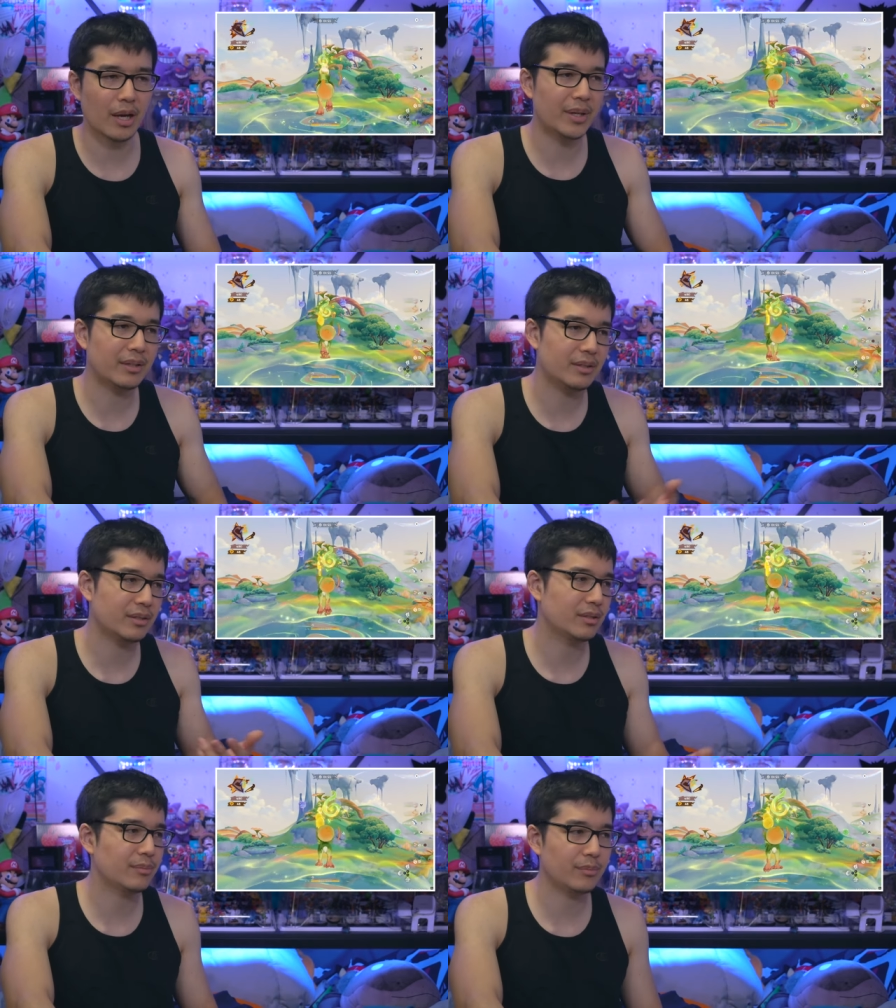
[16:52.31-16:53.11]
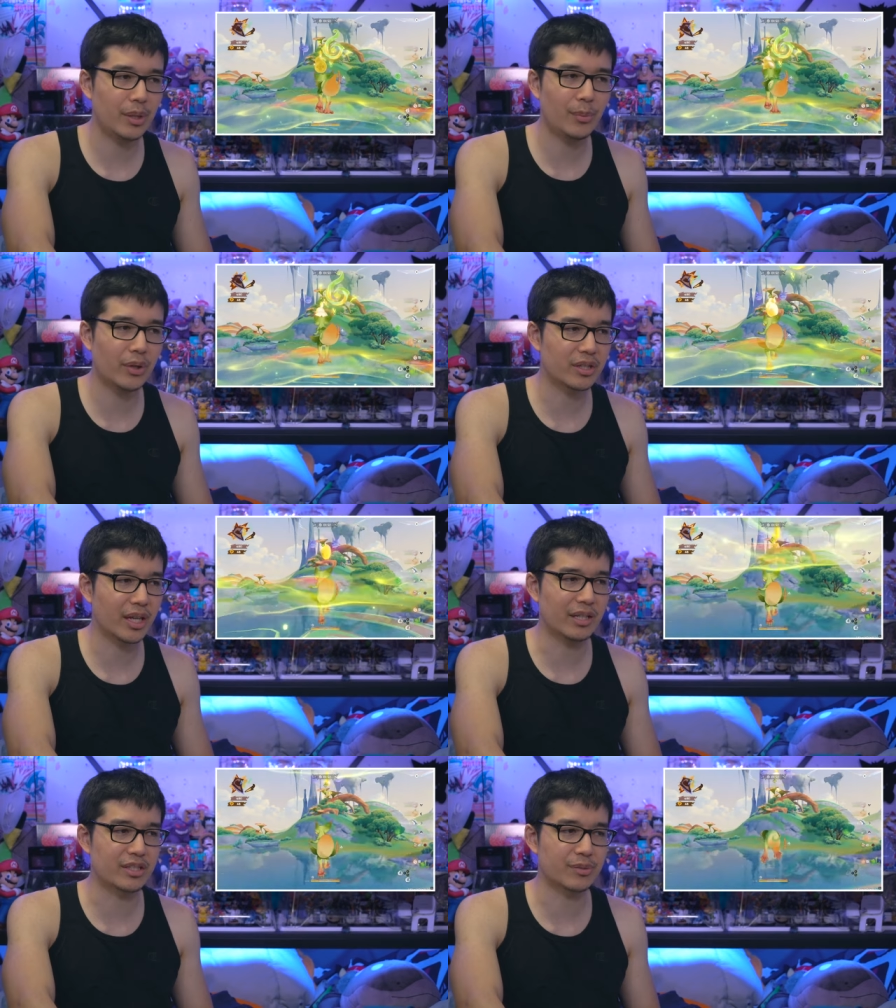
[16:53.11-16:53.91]
I mean, people can
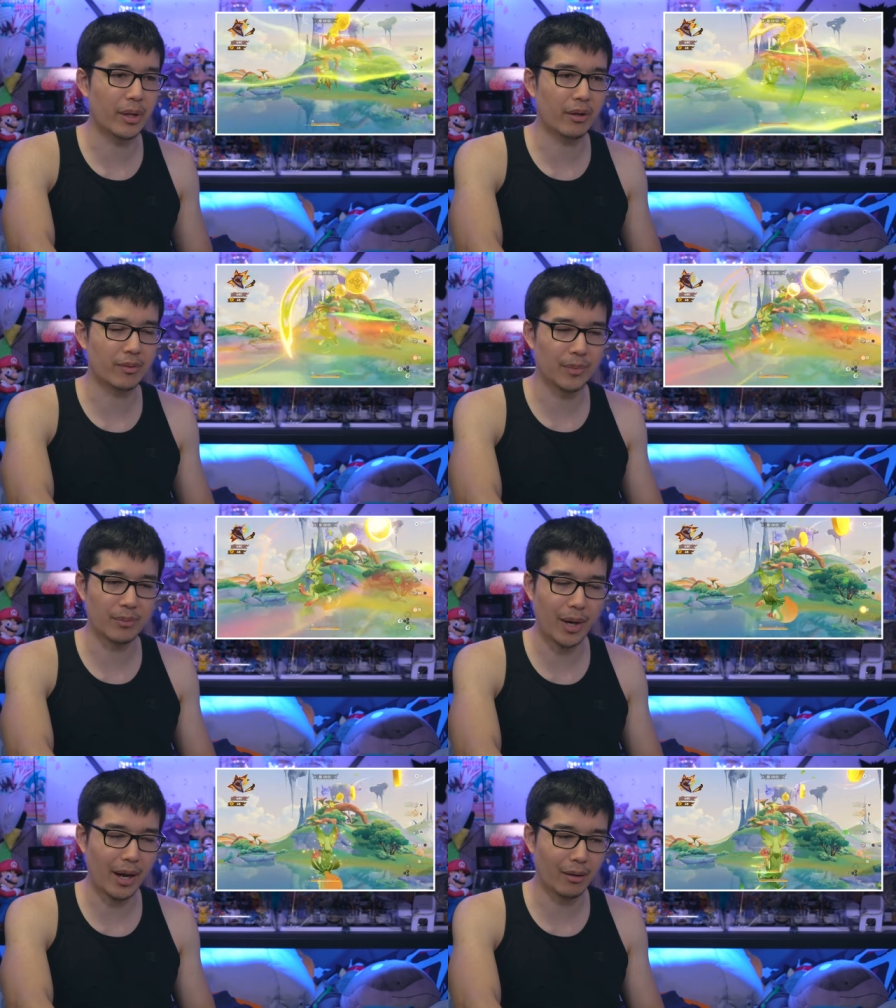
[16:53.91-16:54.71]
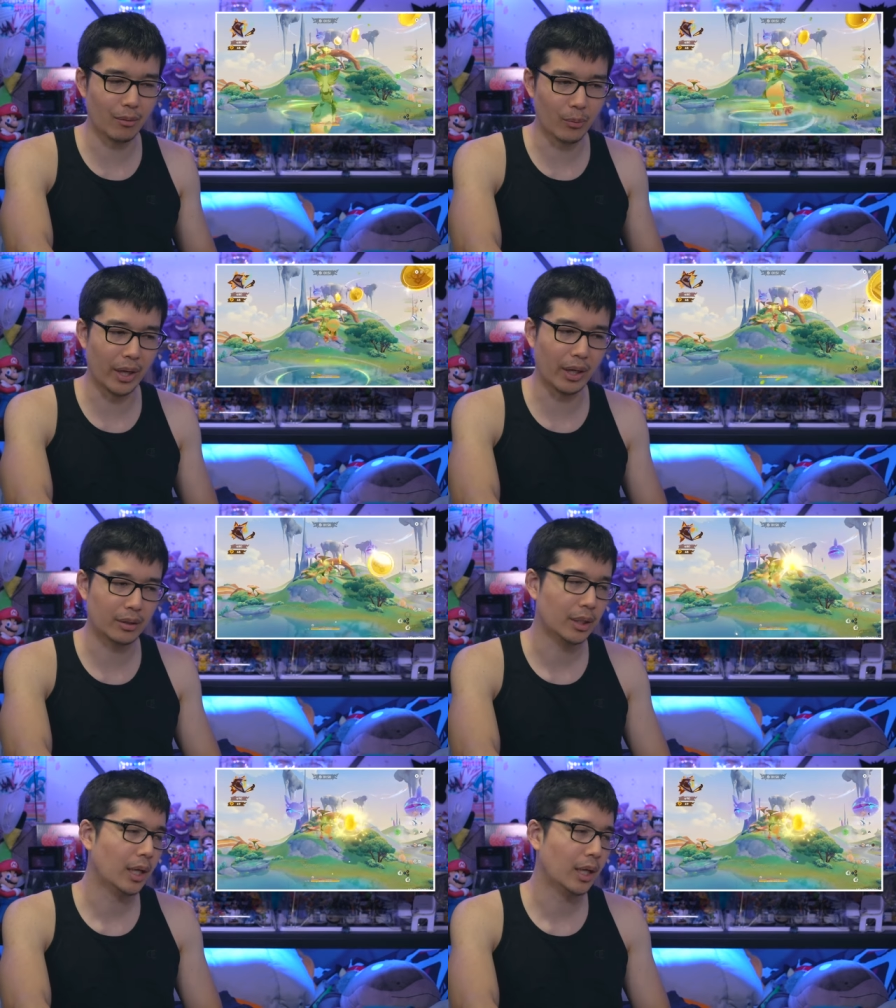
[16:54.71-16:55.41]
kind of smell it from a mile away.